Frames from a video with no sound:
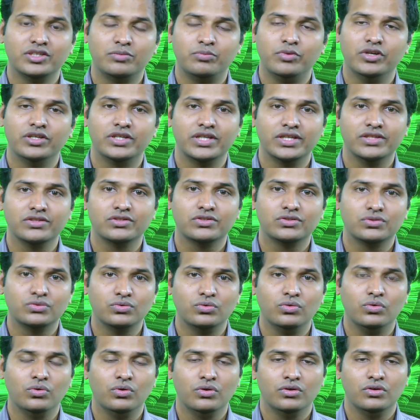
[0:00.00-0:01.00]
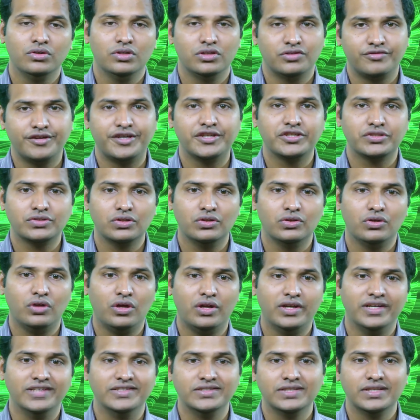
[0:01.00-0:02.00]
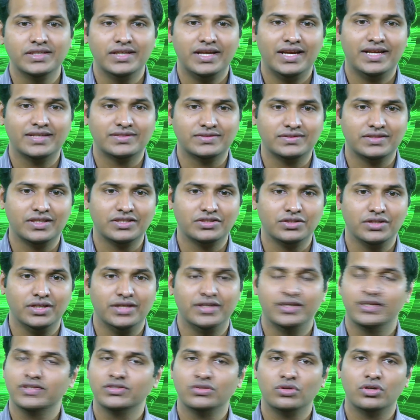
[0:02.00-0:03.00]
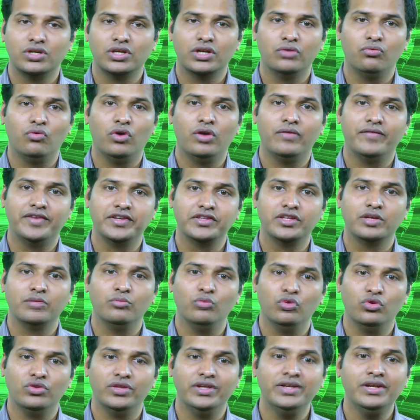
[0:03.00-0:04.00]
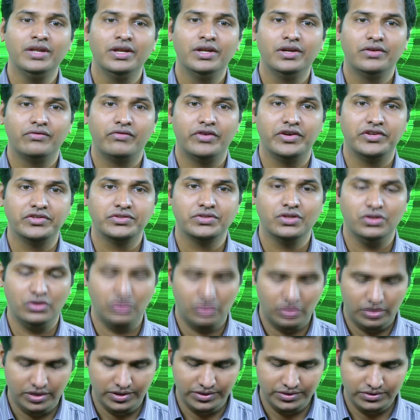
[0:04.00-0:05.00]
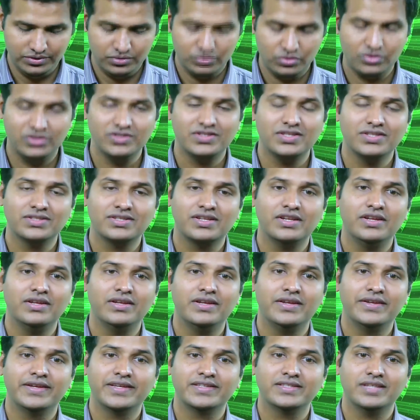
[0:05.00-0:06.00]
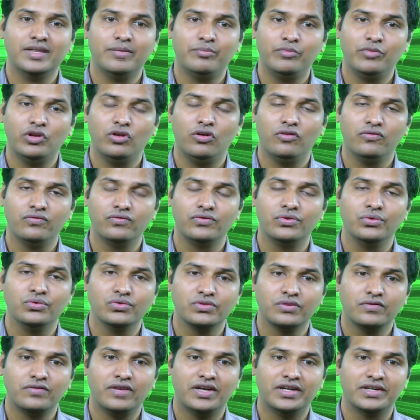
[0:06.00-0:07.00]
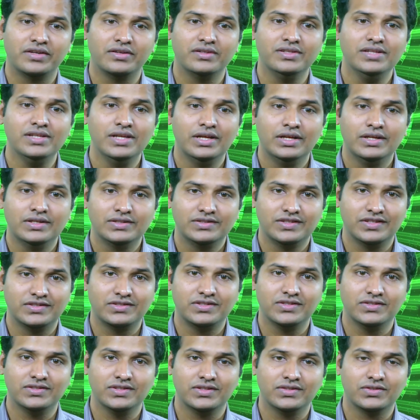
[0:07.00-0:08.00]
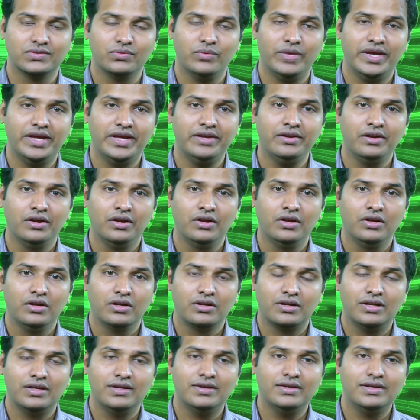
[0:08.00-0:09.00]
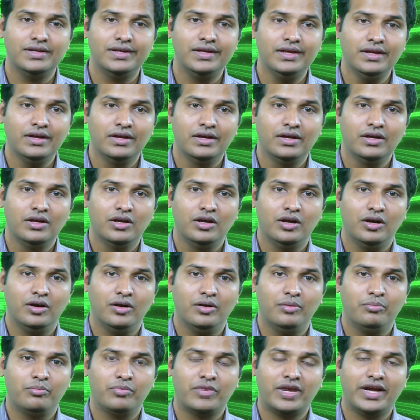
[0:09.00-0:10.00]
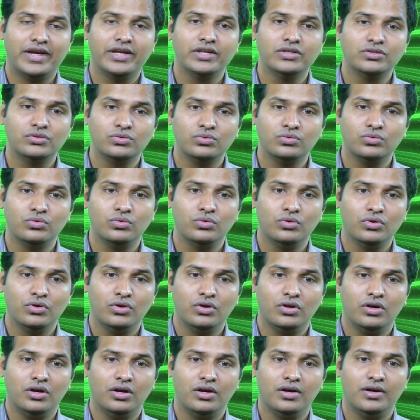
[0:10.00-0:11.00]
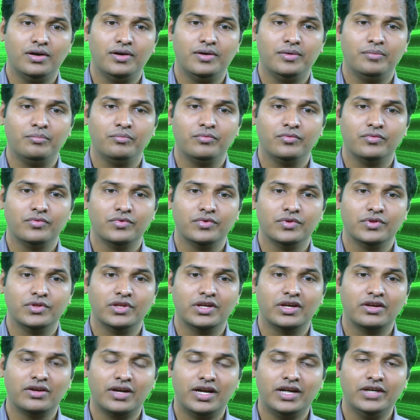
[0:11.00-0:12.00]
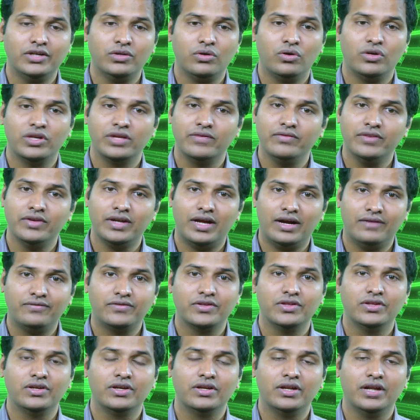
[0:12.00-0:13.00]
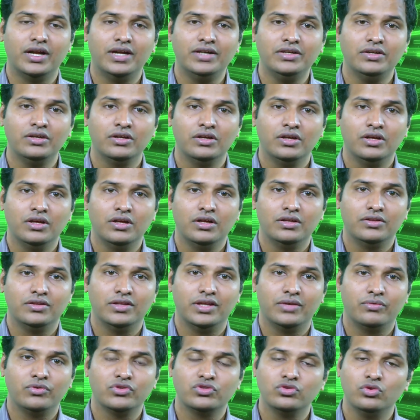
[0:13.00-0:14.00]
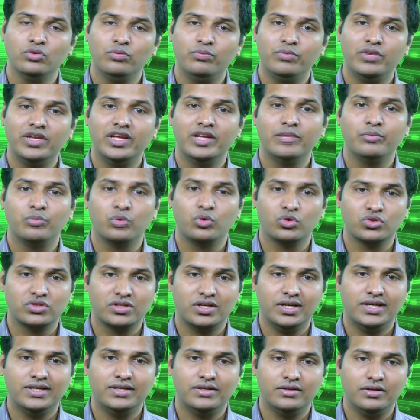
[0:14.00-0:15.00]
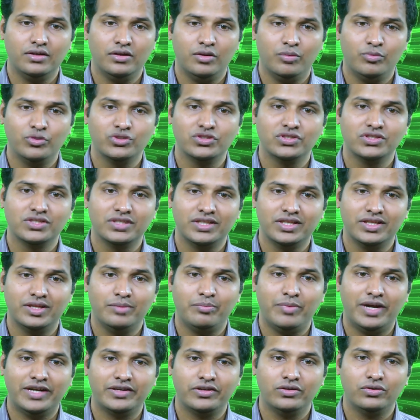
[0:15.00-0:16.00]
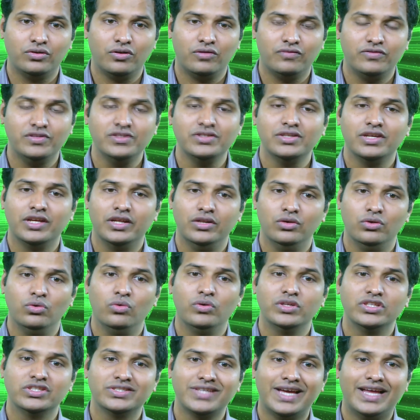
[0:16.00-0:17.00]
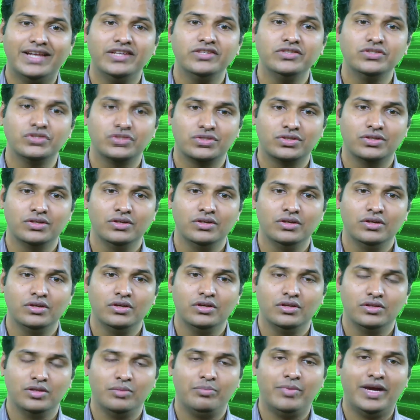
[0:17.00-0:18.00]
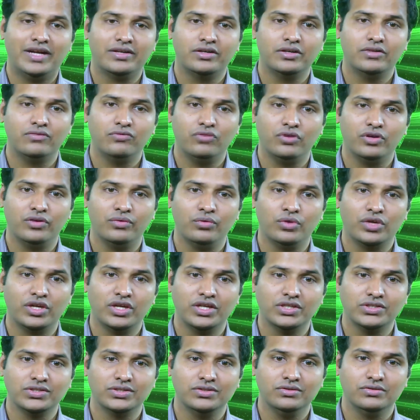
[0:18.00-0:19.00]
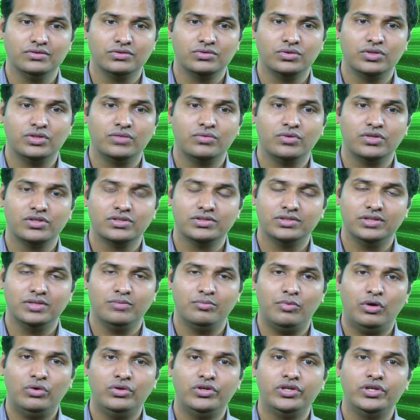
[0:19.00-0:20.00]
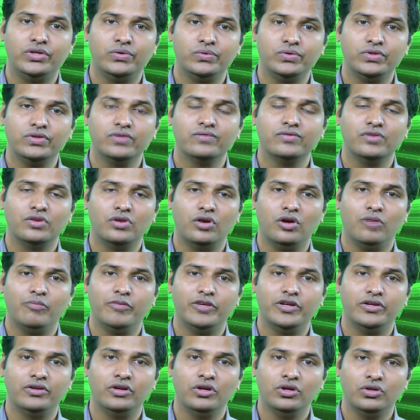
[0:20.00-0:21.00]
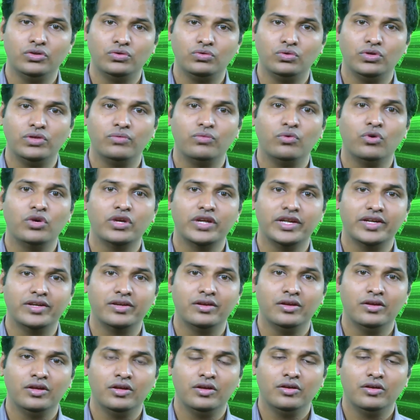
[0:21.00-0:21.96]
it pertains to traditional knowledge as such and does not involve anything more than traditional knowledge. So this is clearly an example of use of Article 66 where clearly uh, prior to um, the grant or even after the grant there was no pre and post grant opposition at the patent office and no one challenged the patent for revocation. So, it was the bounden duty of the government to revoke it